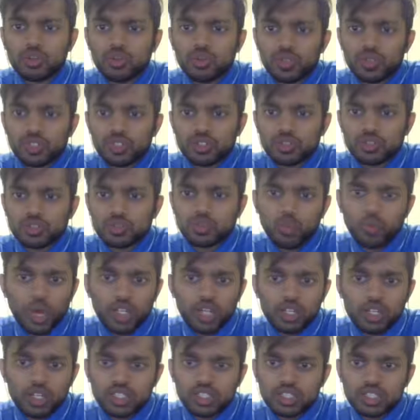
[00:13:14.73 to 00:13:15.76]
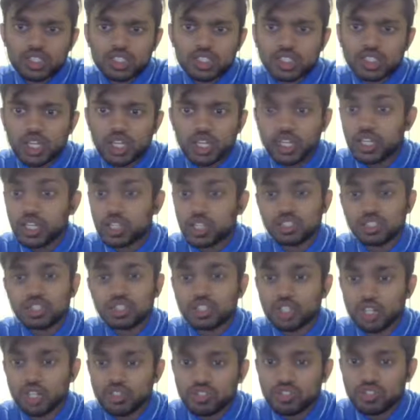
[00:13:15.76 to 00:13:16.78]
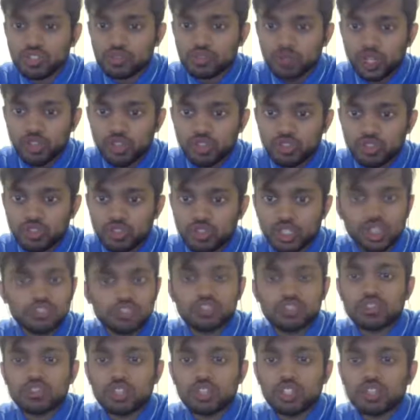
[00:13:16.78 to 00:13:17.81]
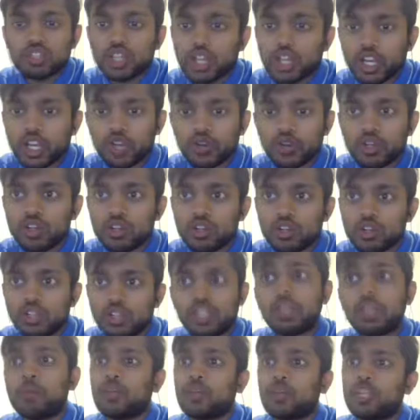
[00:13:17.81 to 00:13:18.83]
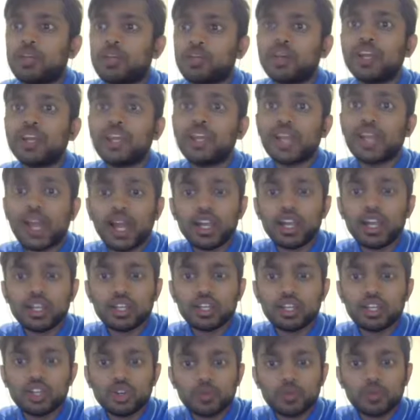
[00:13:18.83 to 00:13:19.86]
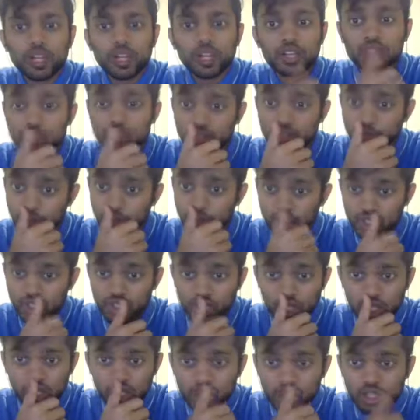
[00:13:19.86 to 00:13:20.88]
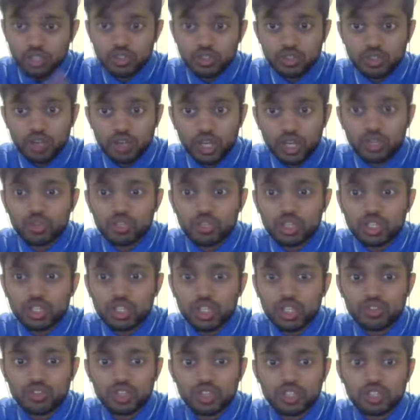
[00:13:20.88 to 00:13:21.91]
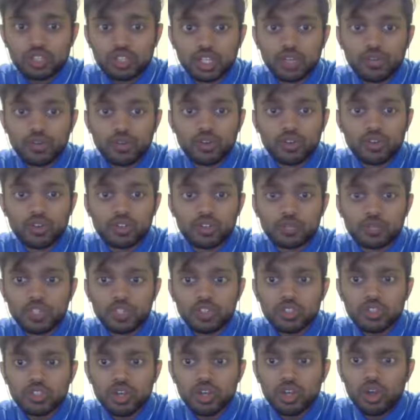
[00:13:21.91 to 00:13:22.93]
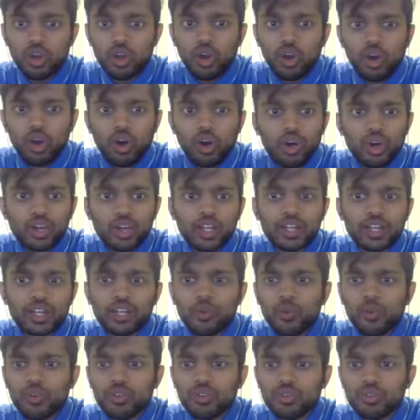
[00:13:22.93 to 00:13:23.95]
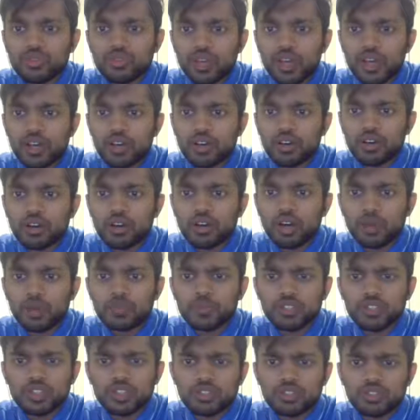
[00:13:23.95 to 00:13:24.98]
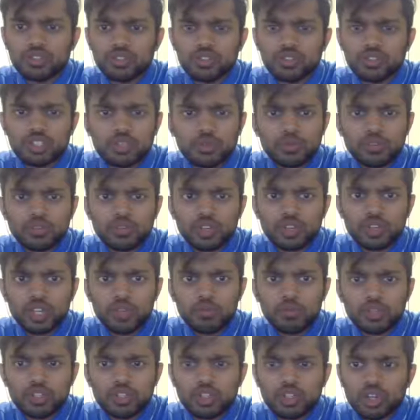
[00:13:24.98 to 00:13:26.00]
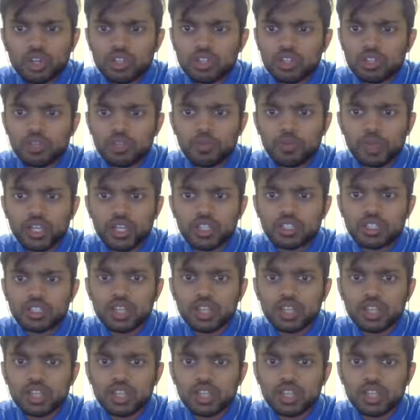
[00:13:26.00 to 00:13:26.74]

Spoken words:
reasons. One reason is that he doesn't trust his bench. He doesn't think that anyone. I mean, he barely had any good players on the bench, so I don't think he trusts anyone on his bench. Or he didn't want to upset the rhythm of the game. He thought that the players